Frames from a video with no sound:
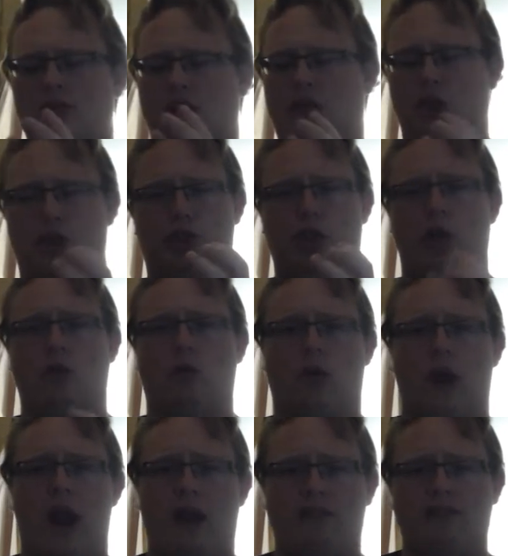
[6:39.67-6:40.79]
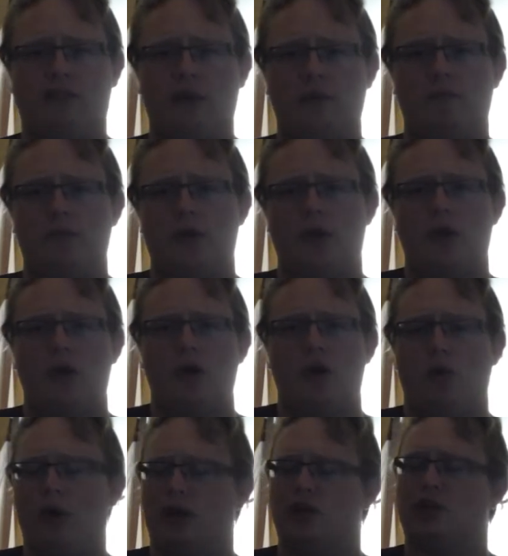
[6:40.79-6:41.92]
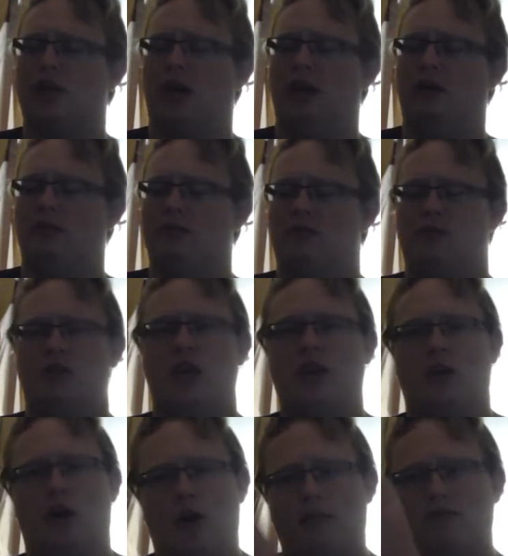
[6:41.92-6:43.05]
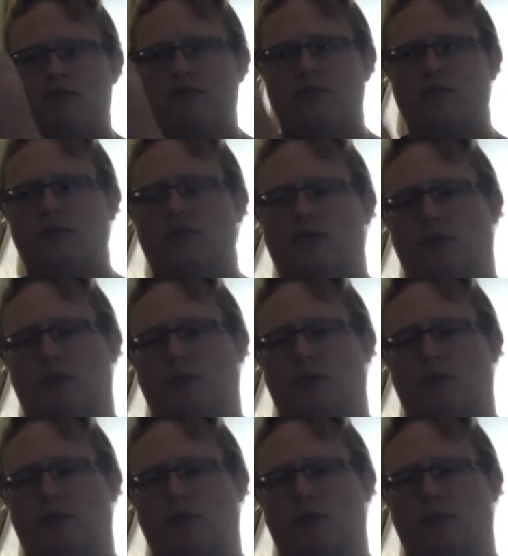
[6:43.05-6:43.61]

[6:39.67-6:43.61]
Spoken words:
almost like a shuttlecraft, which can take off